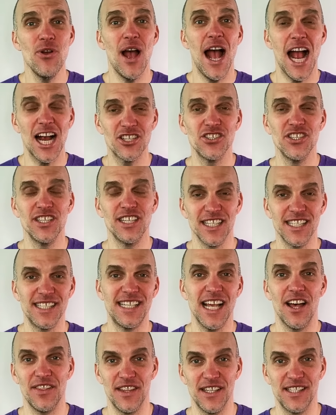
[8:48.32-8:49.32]
actually going to
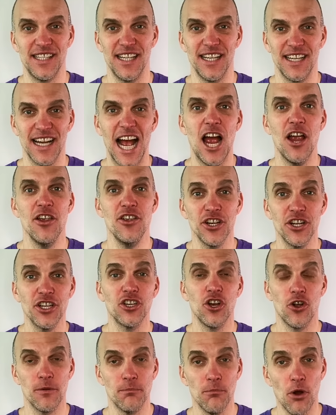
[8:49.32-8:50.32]
sell this thing? How are you going to
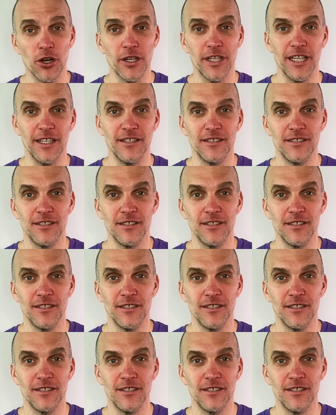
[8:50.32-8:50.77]
go to market?